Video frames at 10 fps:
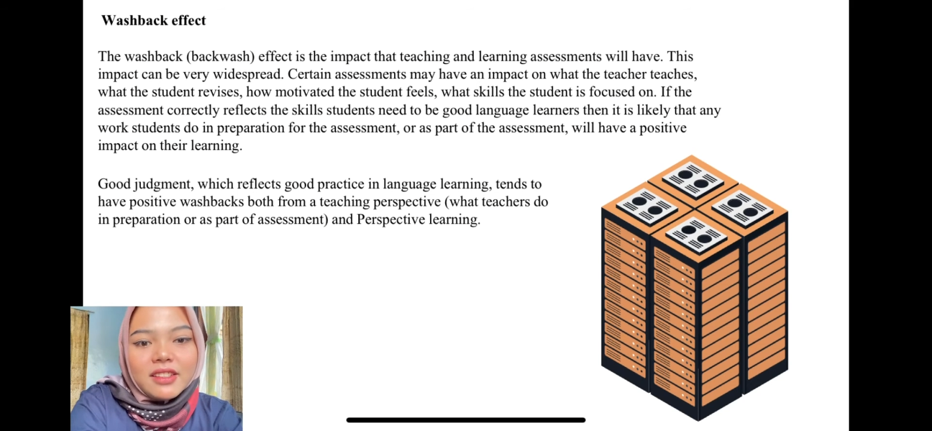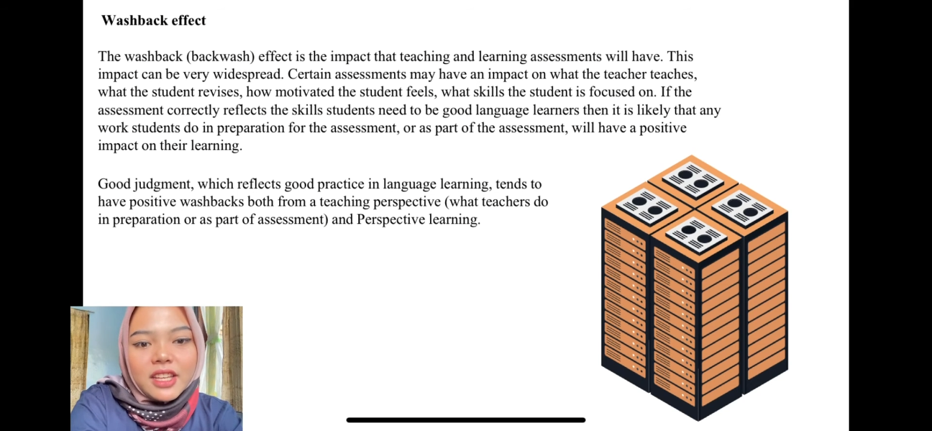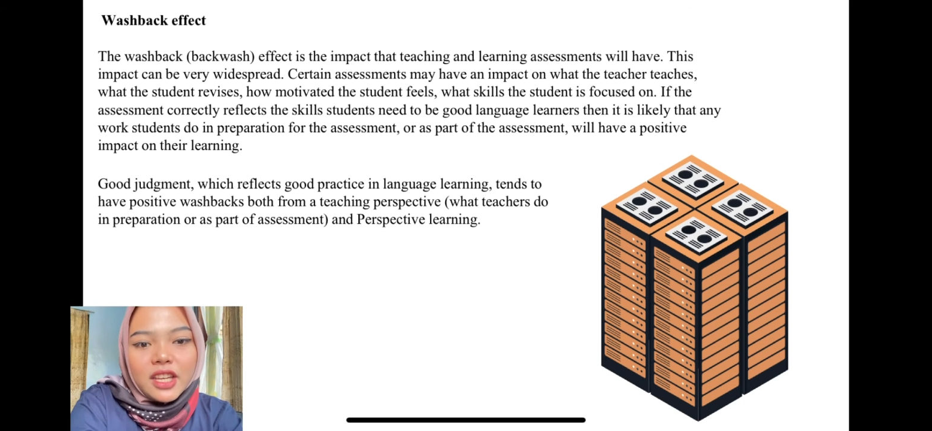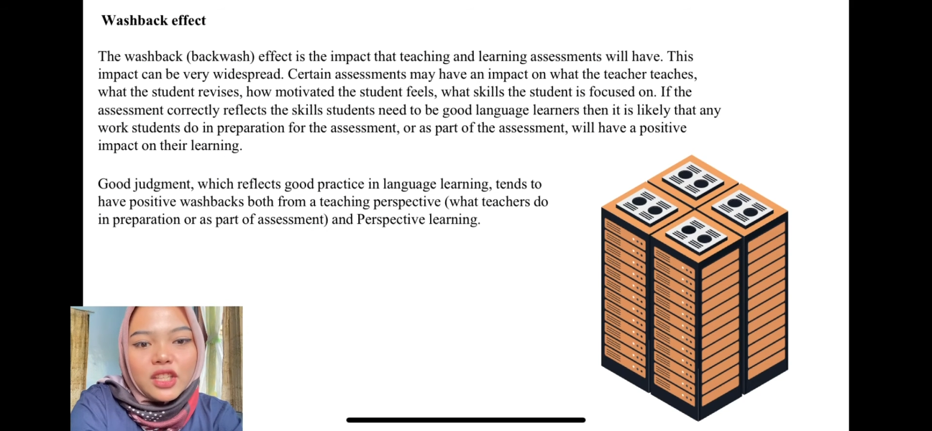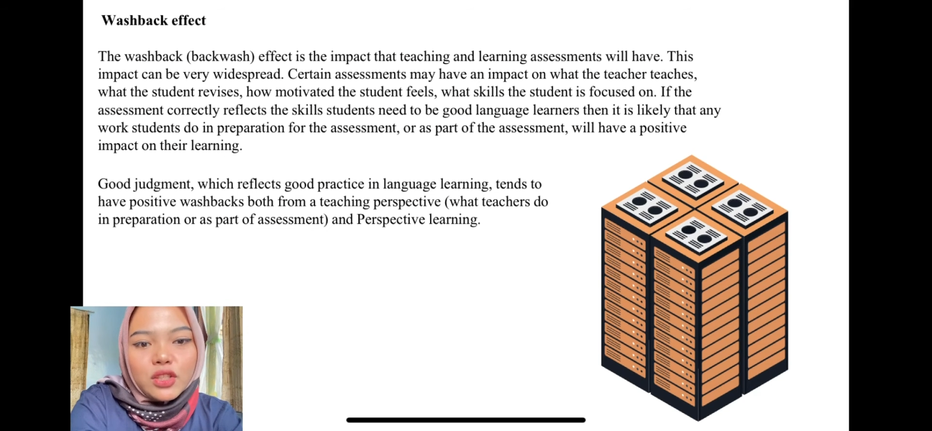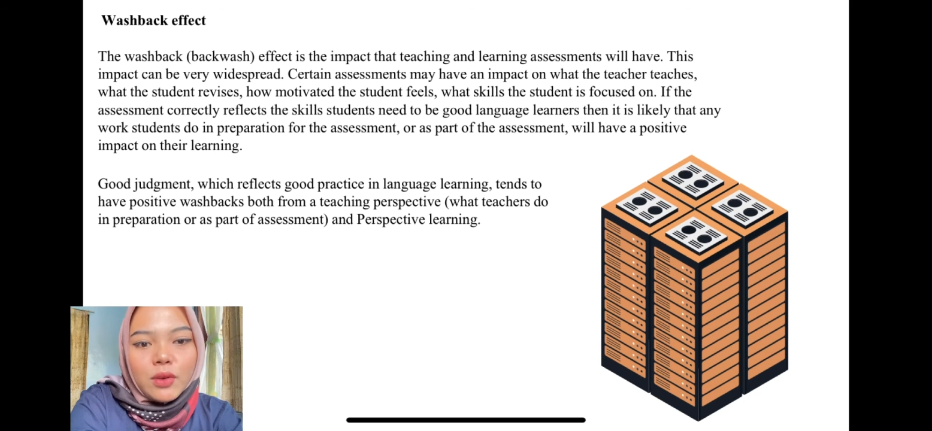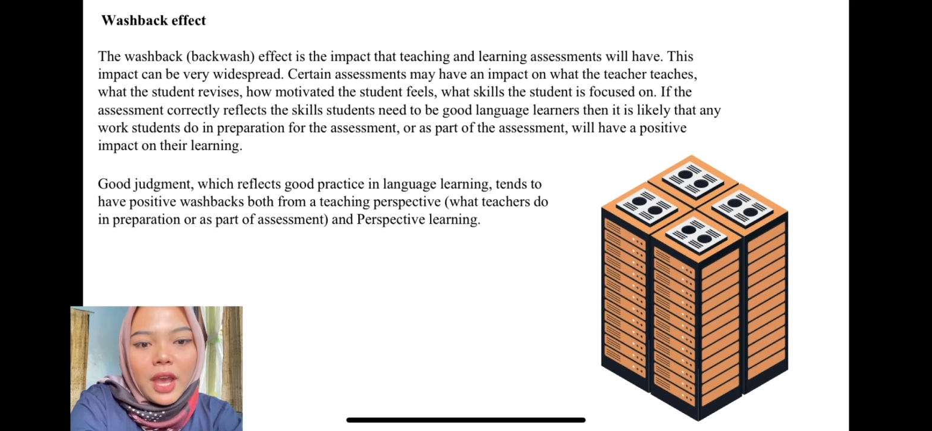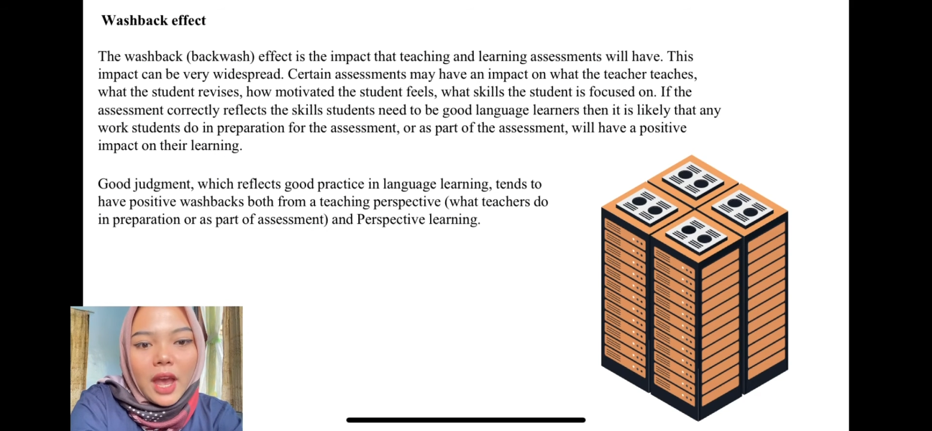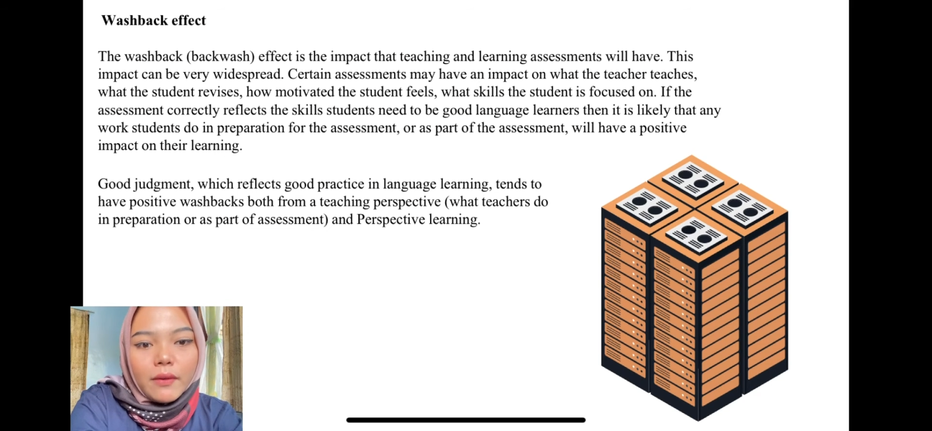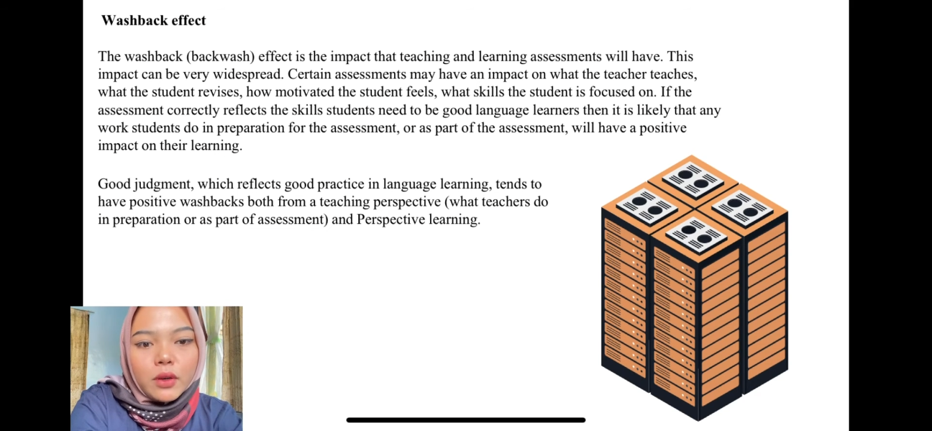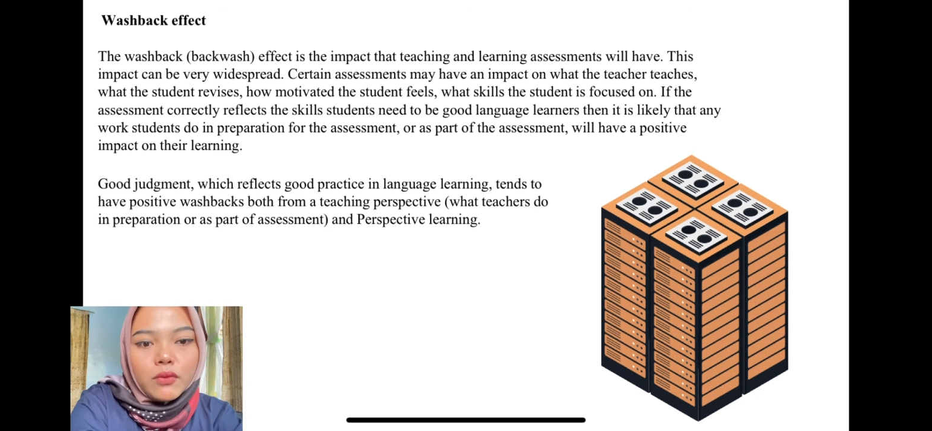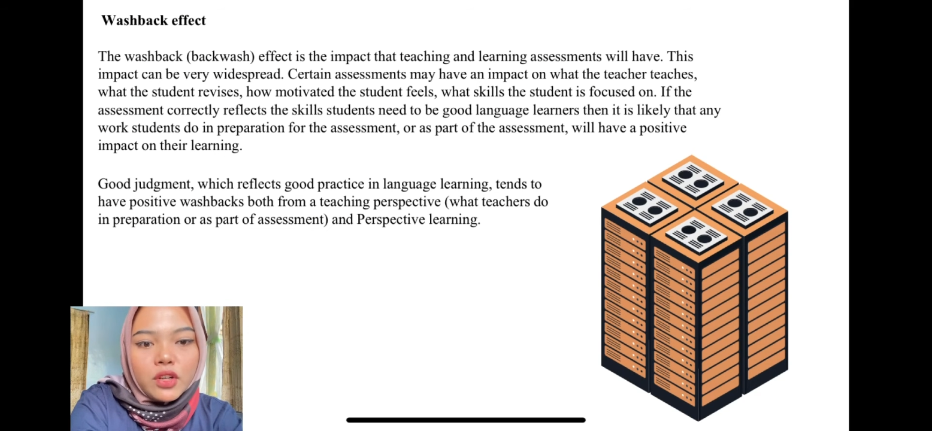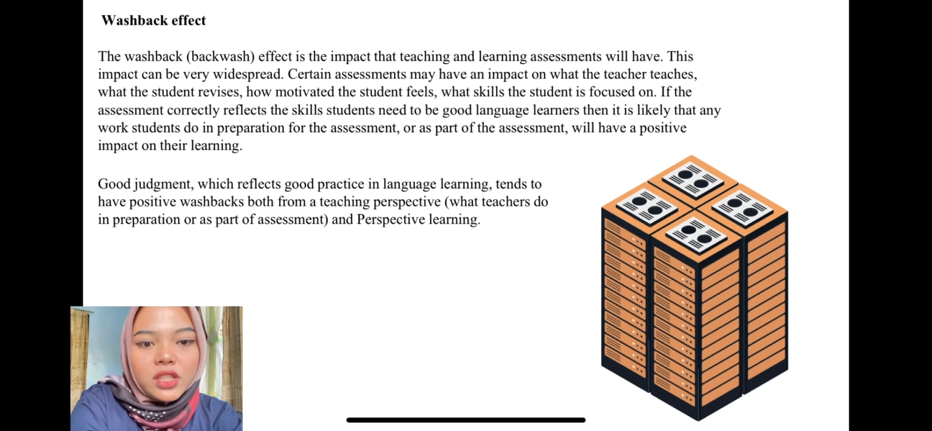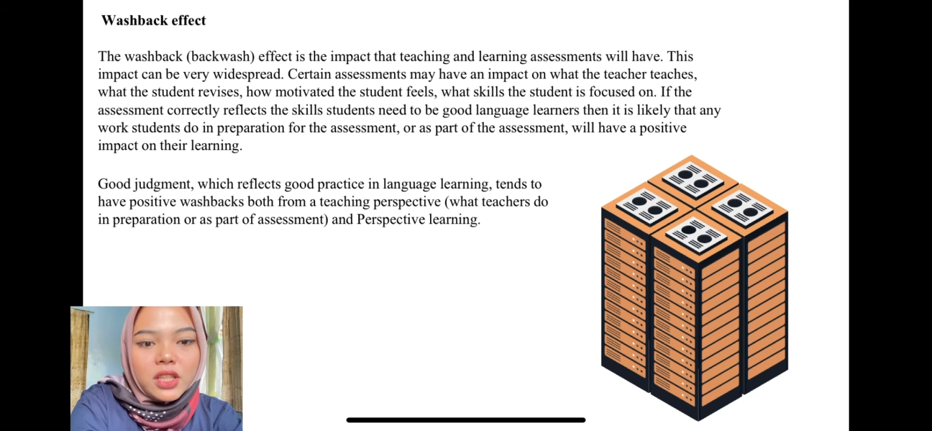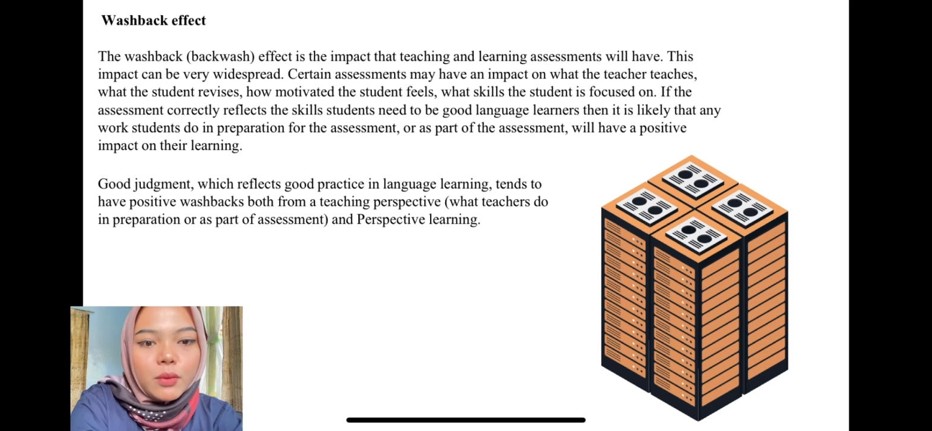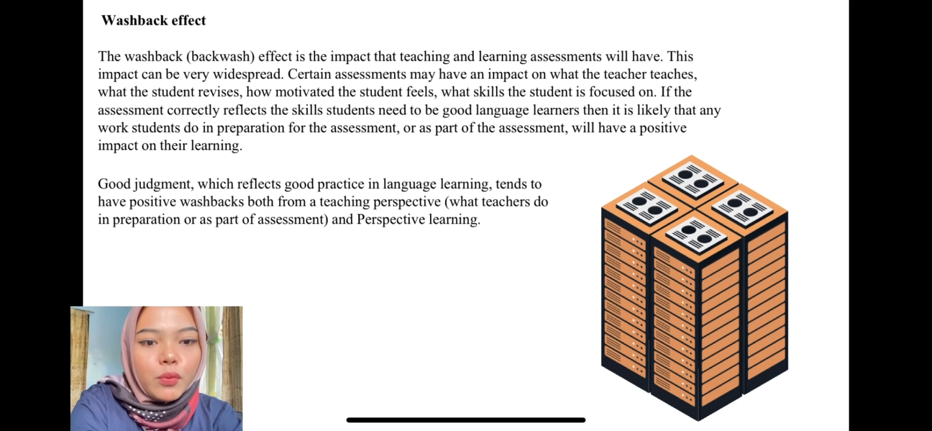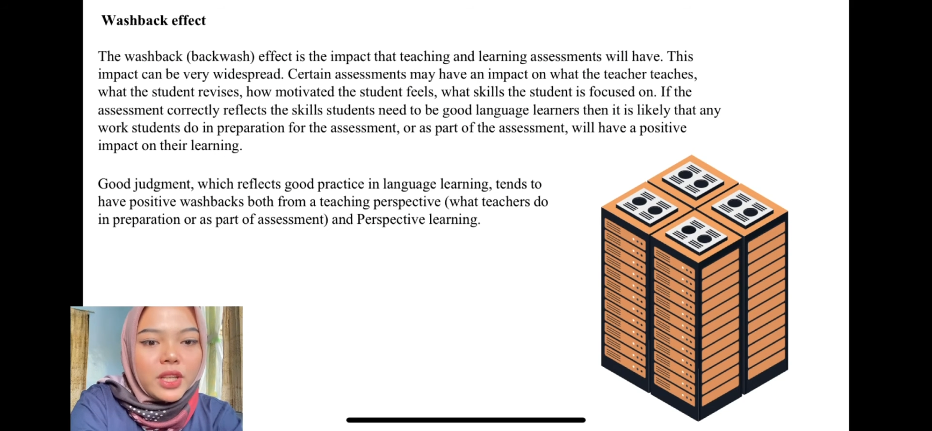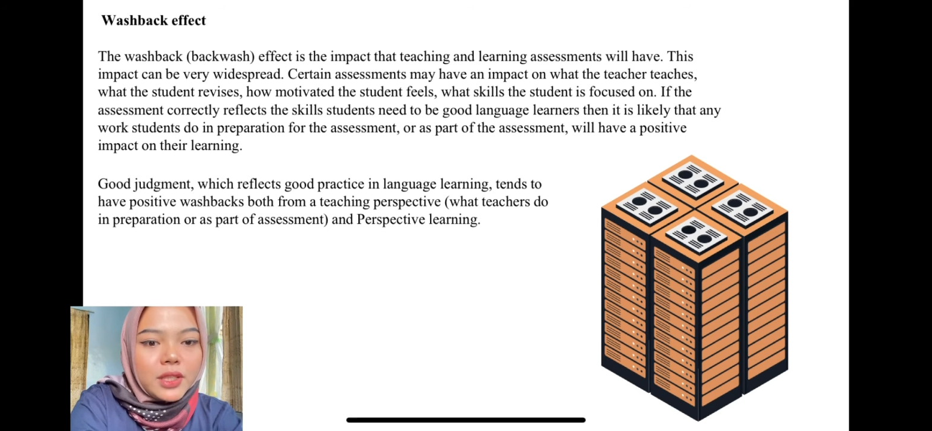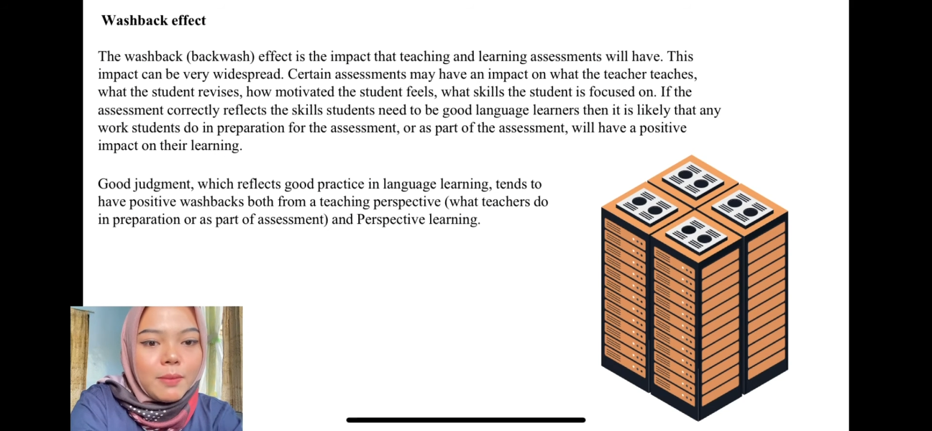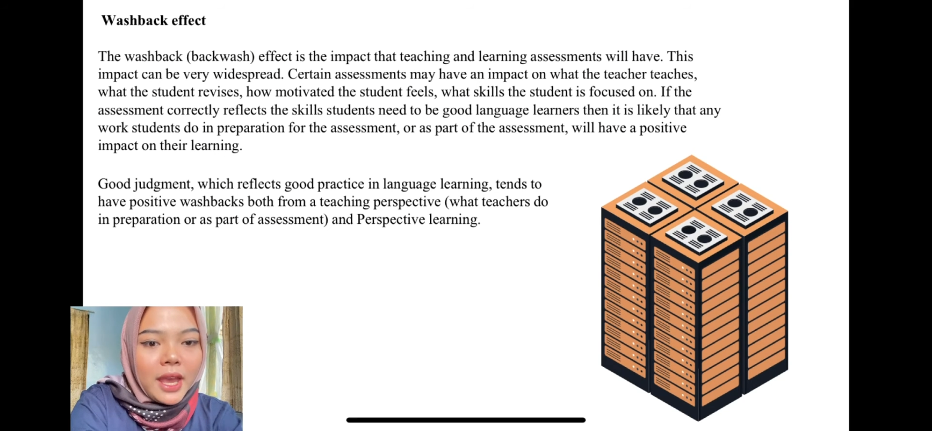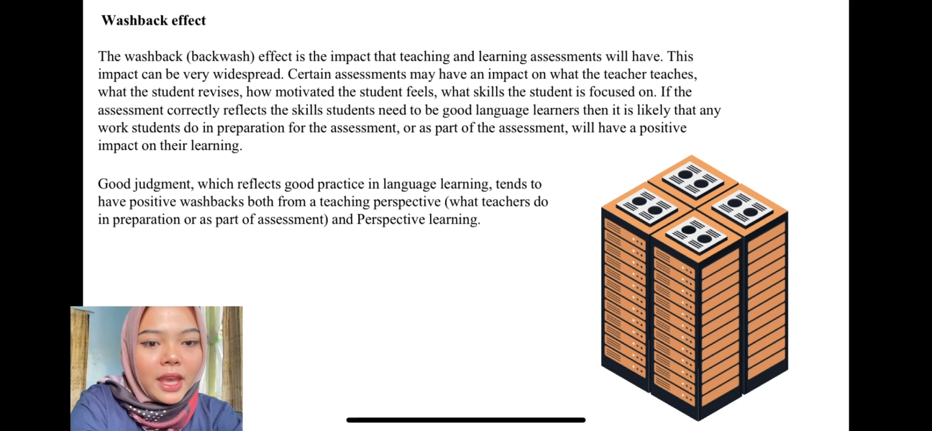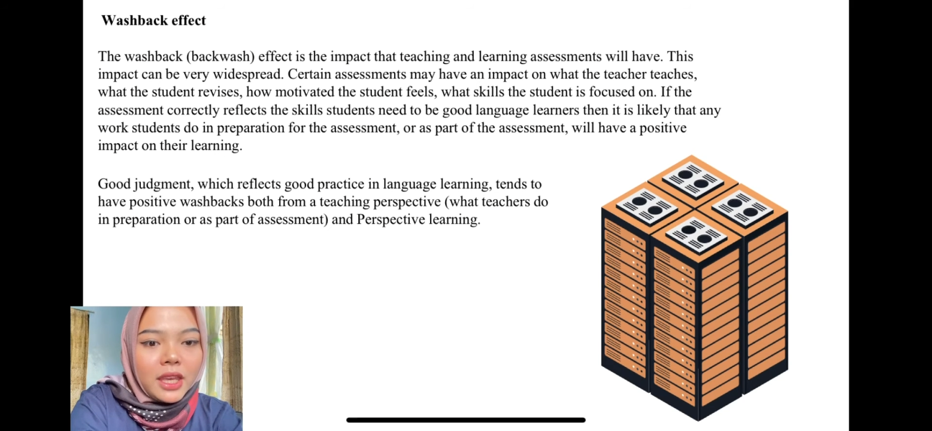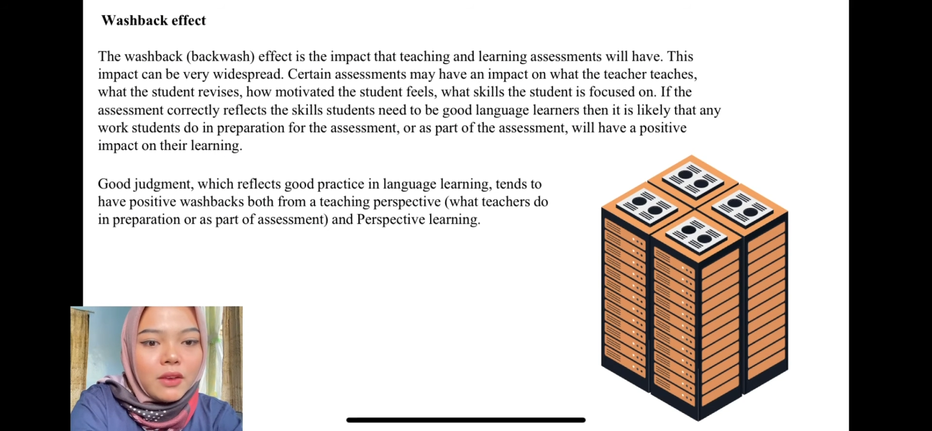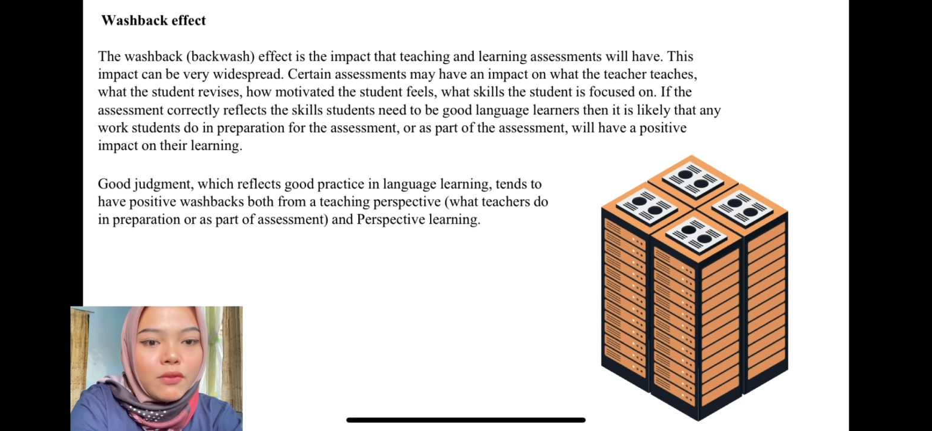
tend to have a positive feedback